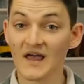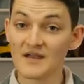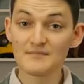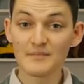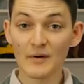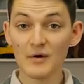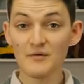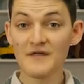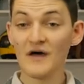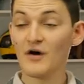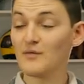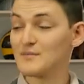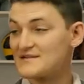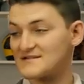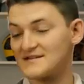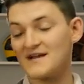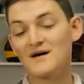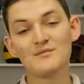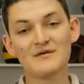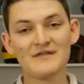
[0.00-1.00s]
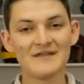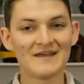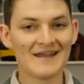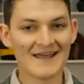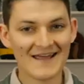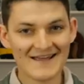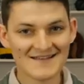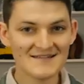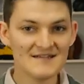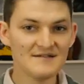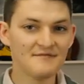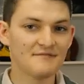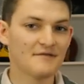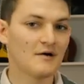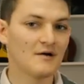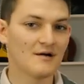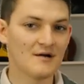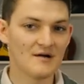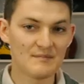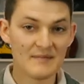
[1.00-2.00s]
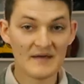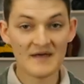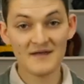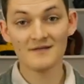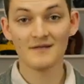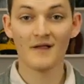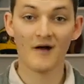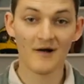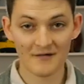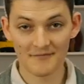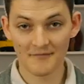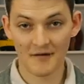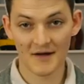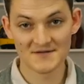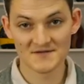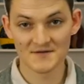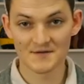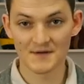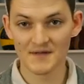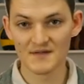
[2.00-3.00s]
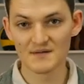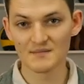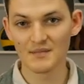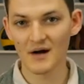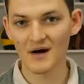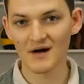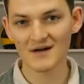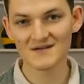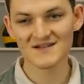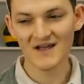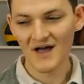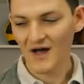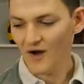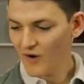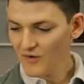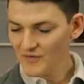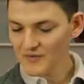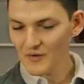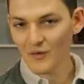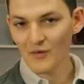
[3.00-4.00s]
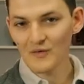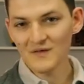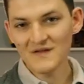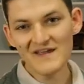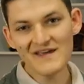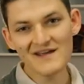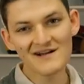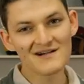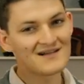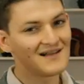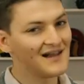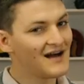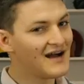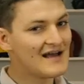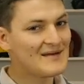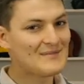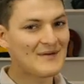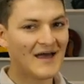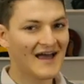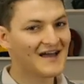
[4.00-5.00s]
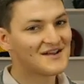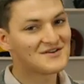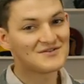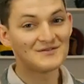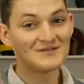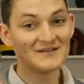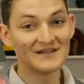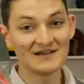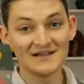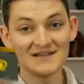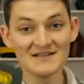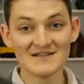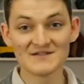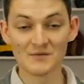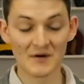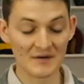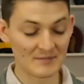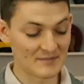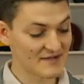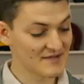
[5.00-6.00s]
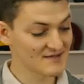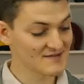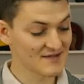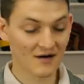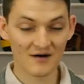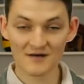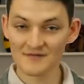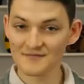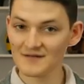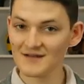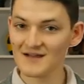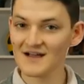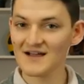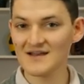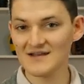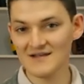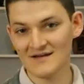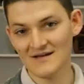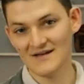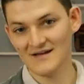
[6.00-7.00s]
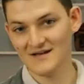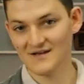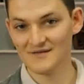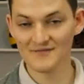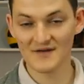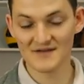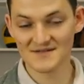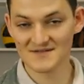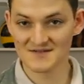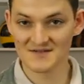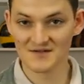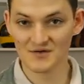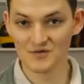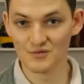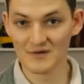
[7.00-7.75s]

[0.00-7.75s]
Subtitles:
And both helmets come with an anti-fog pinlock visor in the box, although only Climb actually needs one because the RPHA line, it vents so